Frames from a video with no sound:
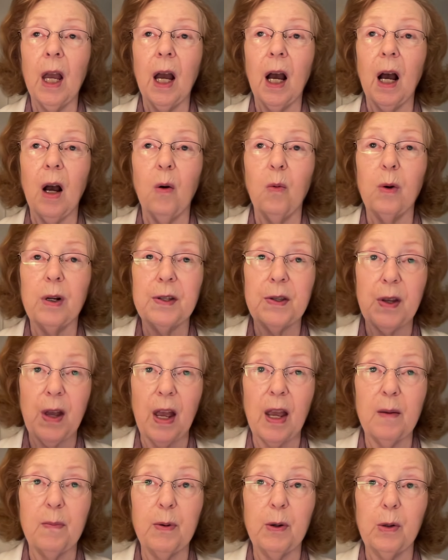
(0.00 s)
was
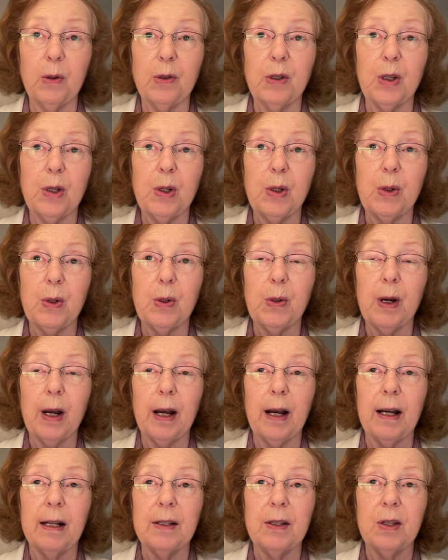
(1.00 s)
able to
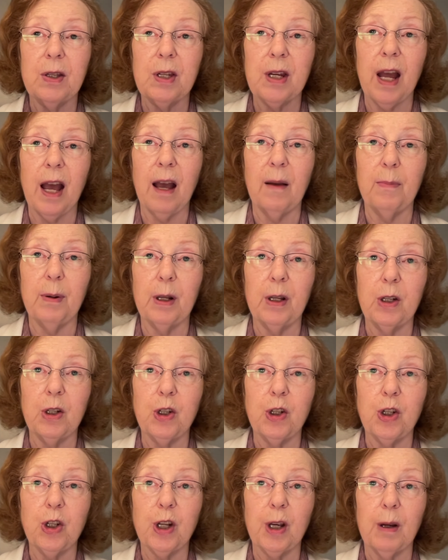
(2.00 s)

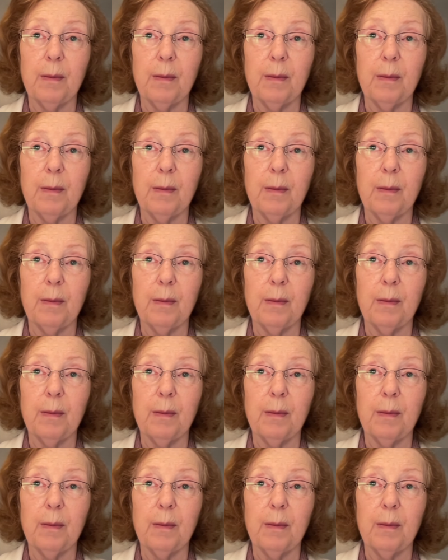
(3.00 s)
establish